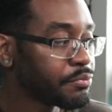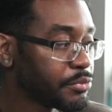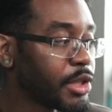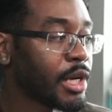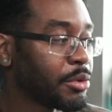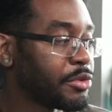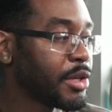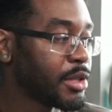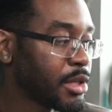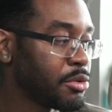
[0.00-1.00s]
then I would
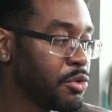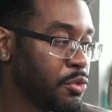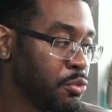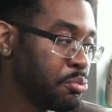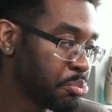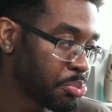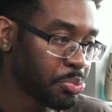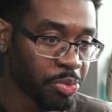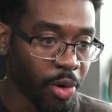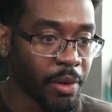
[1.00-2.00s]
say that you
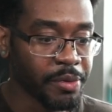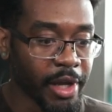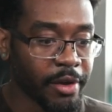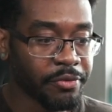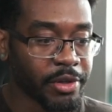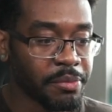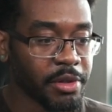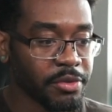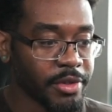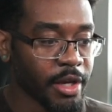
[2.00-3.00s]
probably have
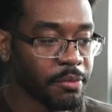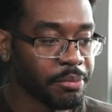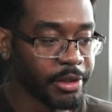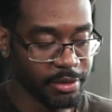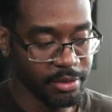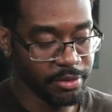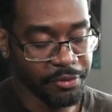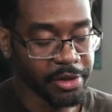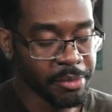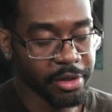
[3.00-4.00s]
fundamentals down. But
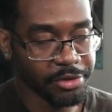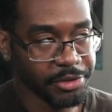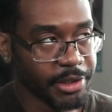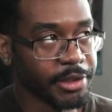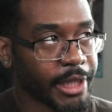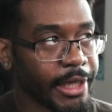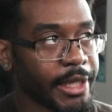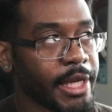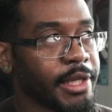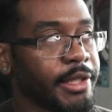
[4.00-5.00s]
fundamentals are still like
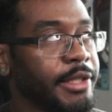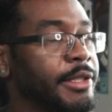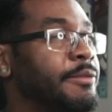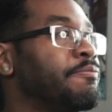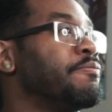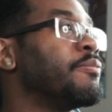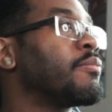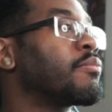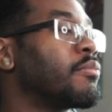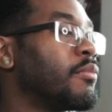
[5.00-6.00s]
a
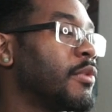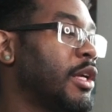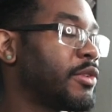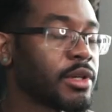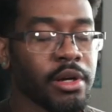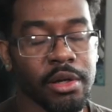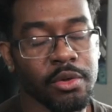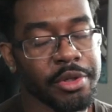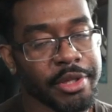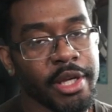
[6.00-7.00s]
it's like an
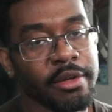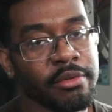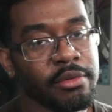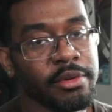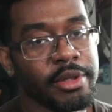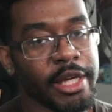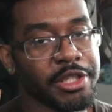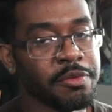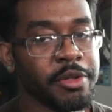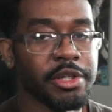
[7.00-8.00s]
ongoing thing. Like,
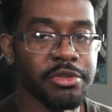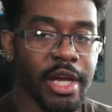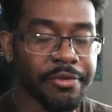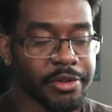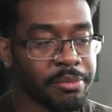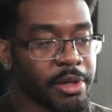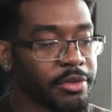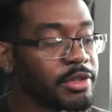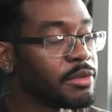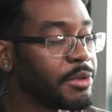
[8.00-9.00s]
just because you have
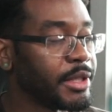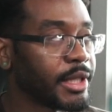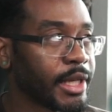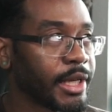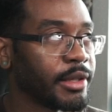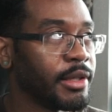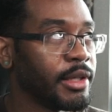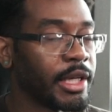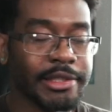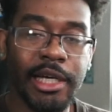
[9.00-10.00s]
fundamentals doesn't mean that like
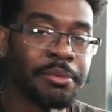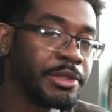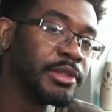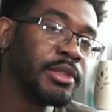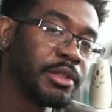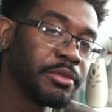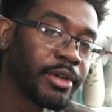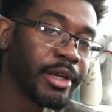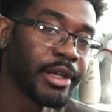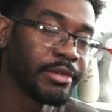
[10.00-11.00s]
it stops,
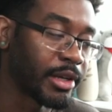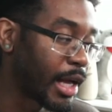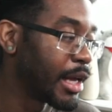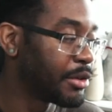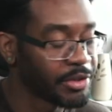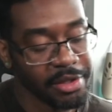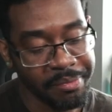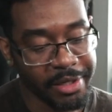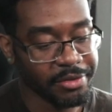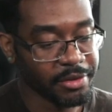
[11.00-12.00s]
right? It's like, I understand the
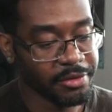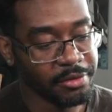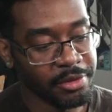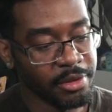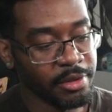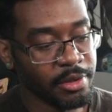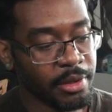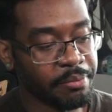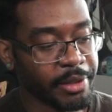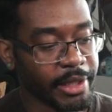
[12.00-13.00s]
basics,
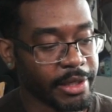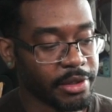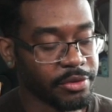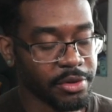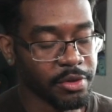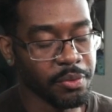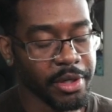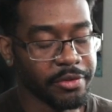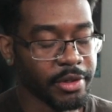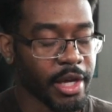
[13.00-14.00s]
but like there's other
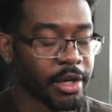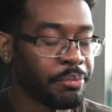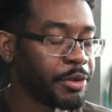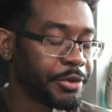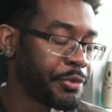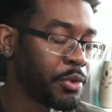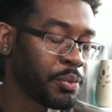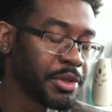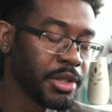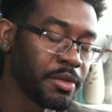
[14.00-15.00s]
ways to kind of push forward
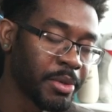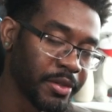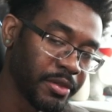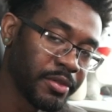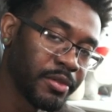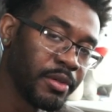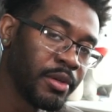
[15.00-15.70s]
within the basics,